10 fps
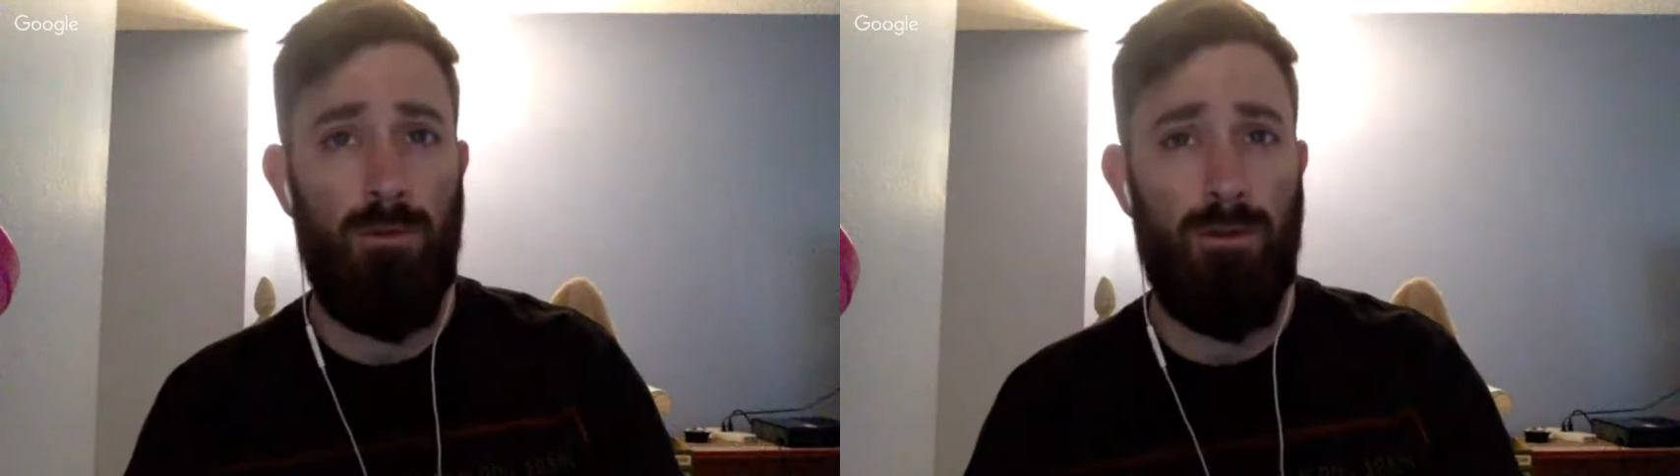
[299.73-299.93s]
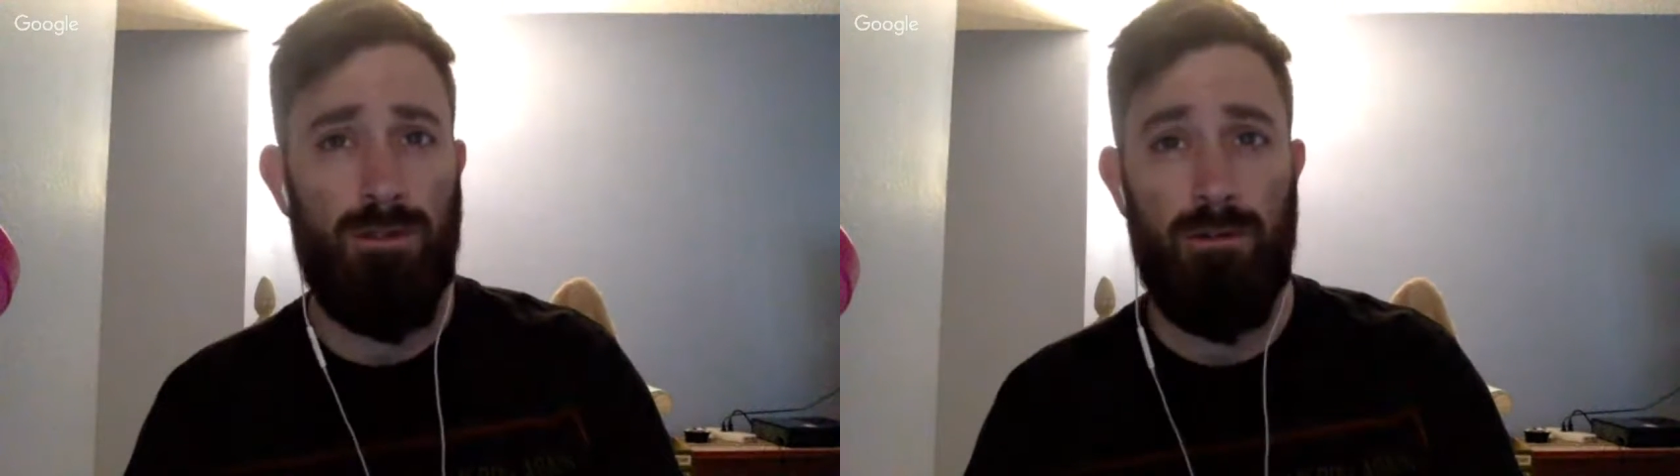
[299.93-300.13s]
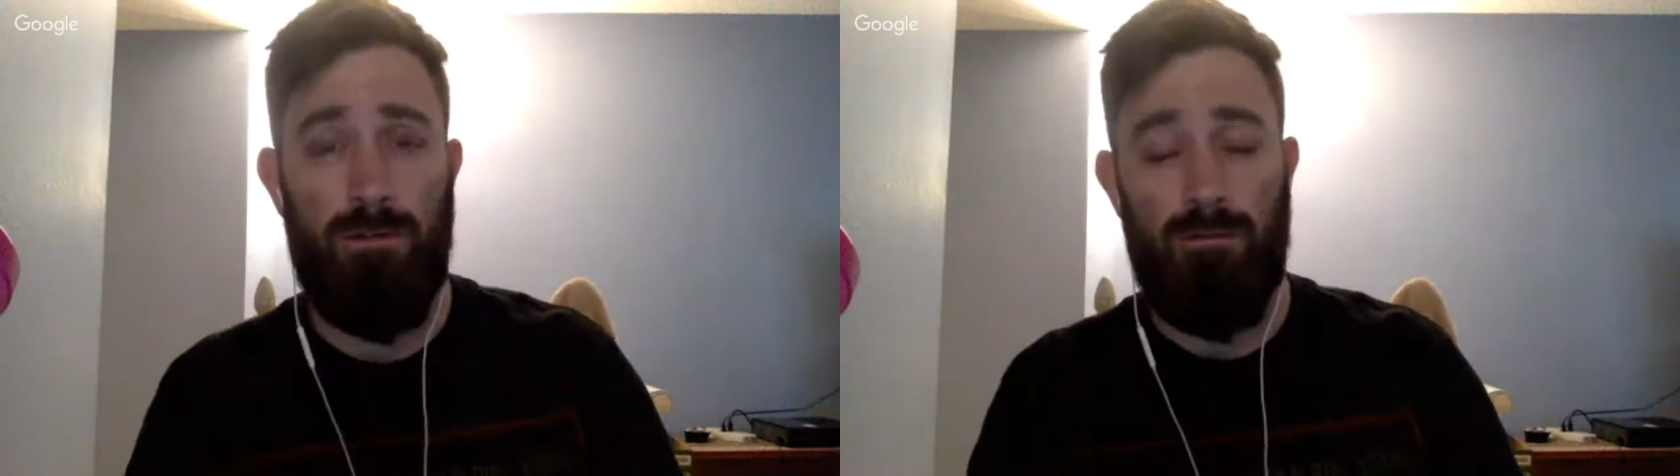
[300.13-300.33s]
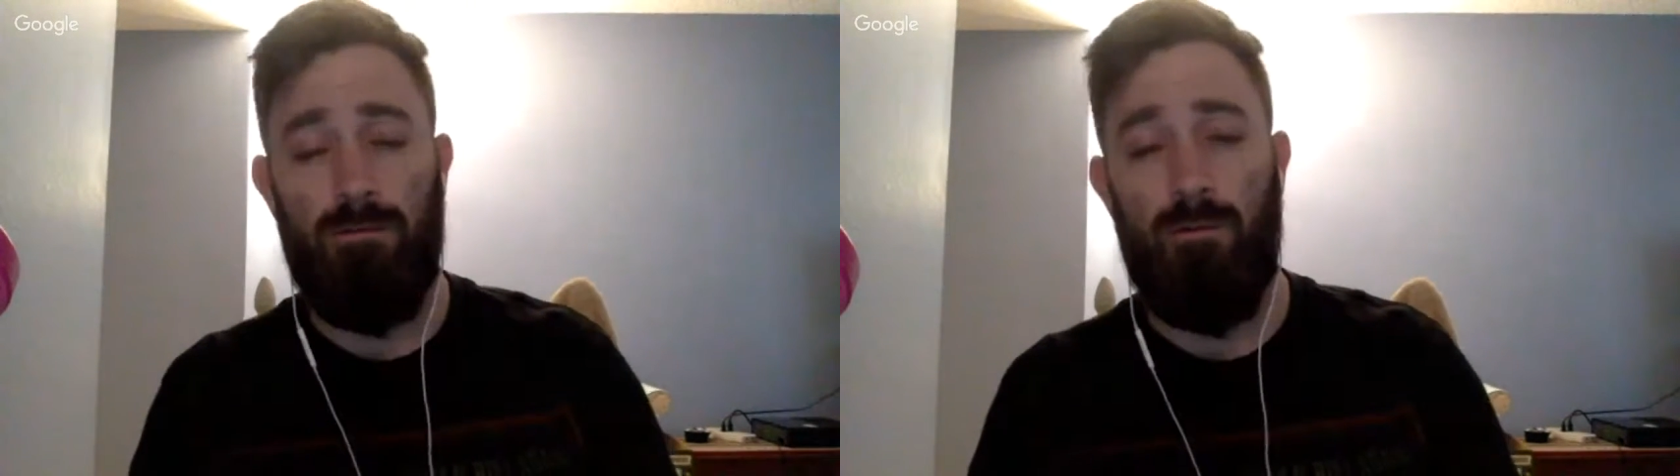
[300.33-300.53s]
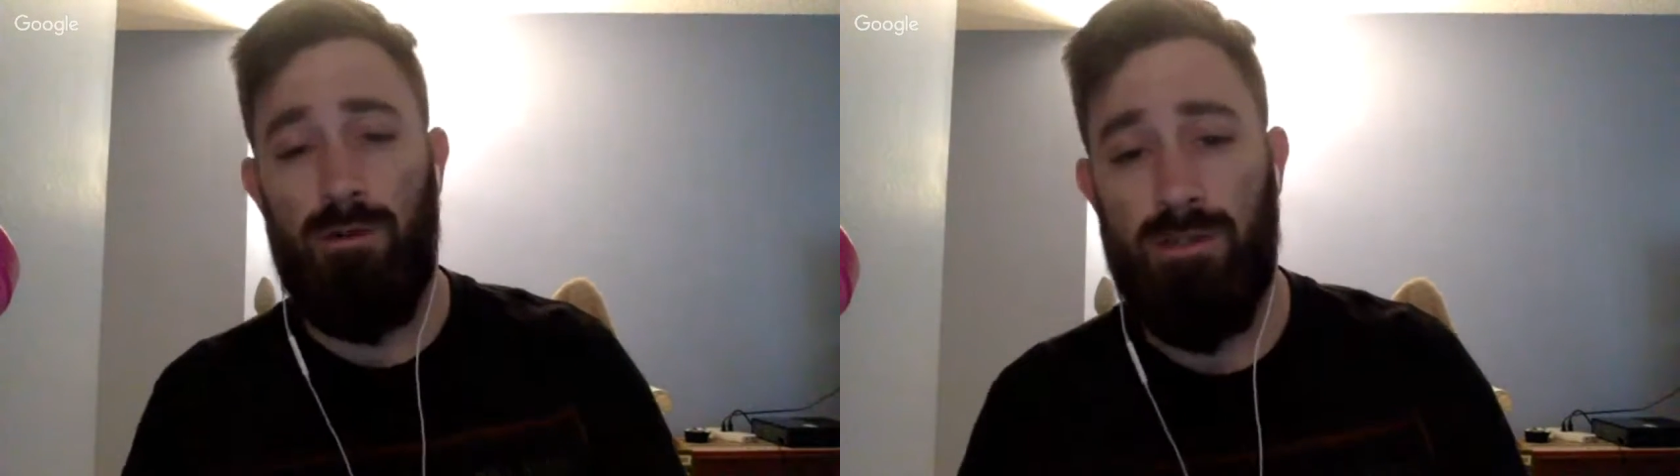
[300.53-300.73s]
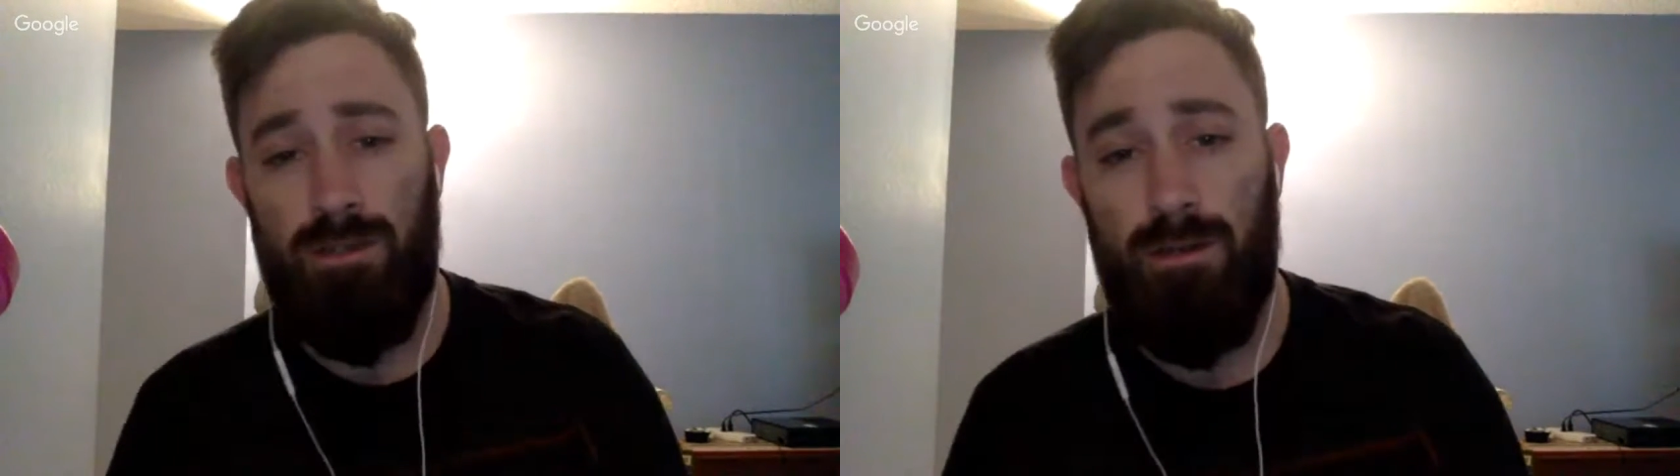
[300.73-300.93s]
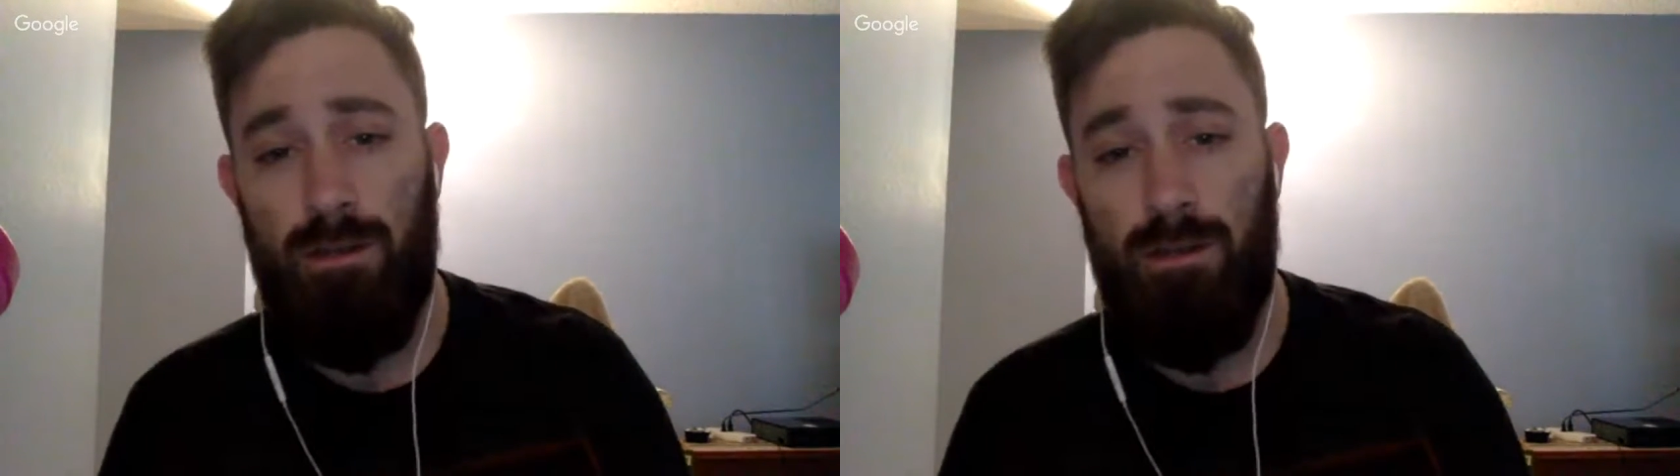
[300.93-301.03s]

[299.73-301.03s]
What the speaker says: is, of course,